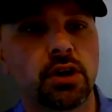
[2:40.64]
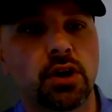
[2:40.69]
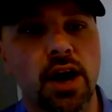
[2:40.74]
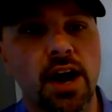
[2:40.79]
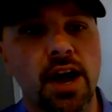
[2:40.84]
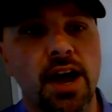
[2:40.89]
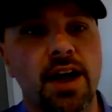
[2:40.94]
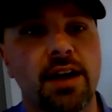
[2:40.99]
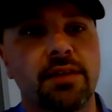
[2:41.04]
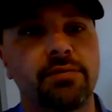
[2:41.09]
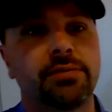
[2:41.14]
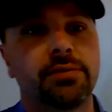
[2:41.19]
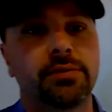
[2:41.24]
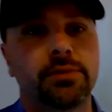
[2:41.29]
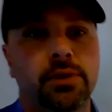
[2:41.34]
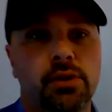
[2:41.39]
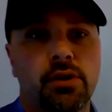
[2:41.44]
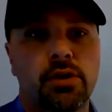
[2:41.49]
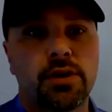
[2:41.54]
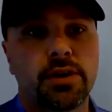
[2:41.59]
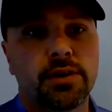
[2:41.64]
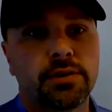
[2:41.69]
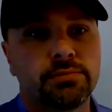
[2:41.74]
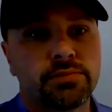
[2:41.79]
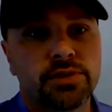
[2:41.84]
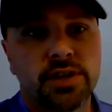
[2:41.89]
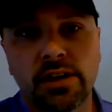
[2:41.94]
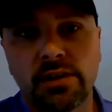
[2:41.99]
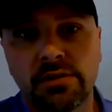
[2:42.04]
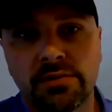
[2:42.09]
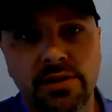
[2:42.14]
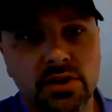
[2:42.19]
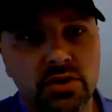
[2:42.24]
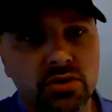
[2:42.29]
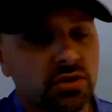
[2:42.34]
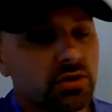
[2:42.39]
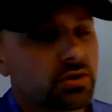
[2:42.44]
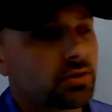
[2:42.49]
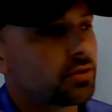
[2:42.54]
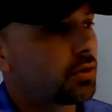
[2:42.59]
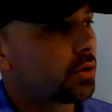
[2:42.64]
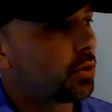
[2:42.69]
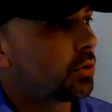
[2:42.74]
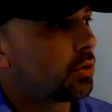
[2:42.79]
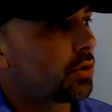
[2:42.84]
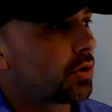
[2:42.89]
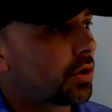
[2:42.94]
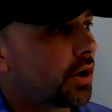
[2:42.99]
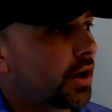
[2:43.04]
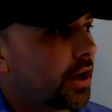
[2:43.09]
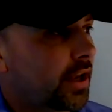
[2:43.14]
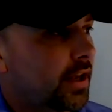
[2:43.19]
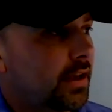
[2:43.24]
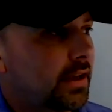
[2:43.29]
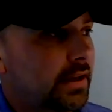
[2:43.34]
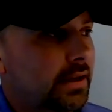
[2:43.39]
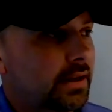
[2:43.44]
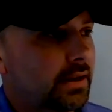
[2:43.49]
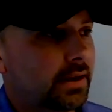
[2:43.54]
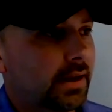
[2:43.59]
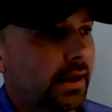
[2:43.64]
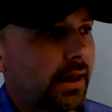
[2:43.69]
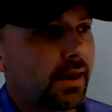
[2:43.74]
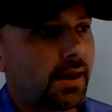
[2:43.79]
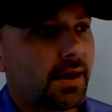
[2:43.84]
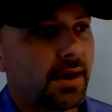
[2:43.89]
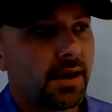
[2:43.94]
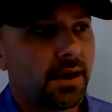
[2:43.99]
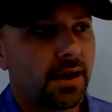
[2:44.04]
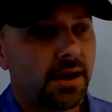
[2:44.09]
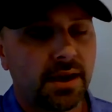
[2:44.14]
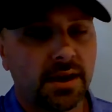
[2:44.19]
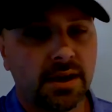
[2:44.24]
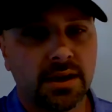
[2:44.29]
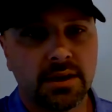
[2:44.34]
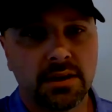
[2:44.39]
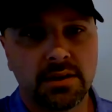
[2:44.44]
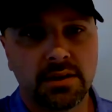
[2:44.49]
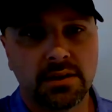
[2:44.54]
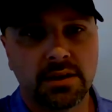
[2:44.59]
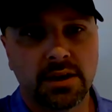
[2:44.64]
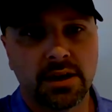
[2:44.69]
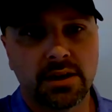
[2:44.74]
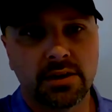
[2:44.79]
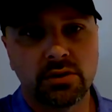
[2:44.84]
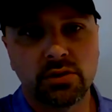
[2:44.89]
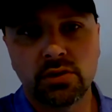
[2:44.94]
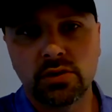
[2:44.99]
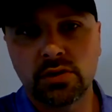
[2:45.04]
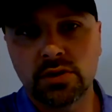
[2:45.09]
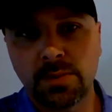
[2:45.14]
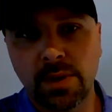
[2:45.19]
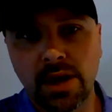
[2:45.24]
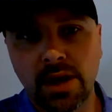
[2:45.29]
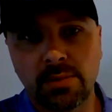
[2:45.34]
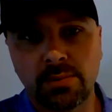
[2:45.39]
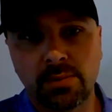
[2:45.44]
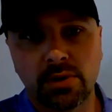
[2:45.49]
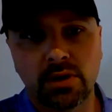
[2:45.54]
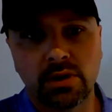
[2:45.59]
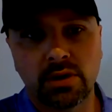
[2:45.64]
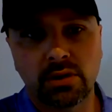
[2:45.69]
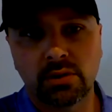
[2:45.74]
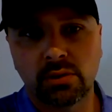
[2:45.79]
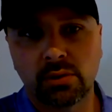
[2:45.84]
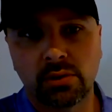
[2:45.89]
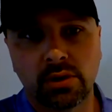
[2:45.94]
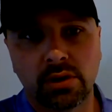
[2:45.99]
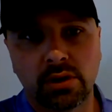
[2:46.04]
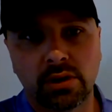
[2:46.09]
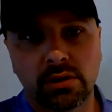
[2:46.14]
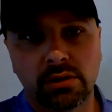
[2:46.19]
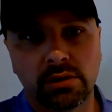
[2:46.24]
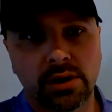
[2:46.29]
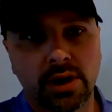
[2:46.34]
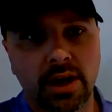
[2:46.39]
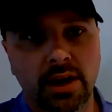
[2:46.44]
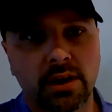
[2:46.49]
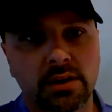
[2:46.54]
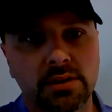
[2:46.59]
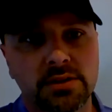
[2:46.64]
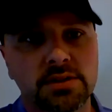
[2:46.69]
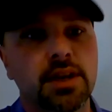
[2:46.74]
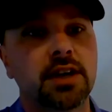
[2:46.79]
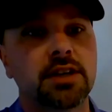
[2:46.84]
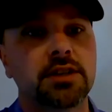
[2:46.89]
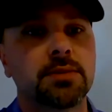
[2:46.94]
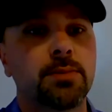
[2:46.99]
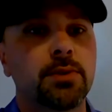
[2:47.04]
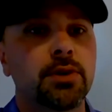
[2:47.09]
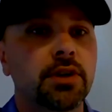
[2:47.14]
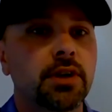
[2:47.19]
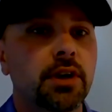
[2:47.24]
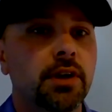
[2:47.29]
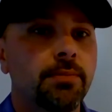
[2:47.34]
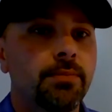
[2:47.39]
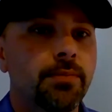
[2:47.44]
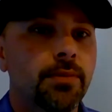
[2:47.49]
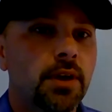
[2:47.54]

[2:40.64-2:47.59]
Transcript: a graph on television or in a newspaper or a textbook,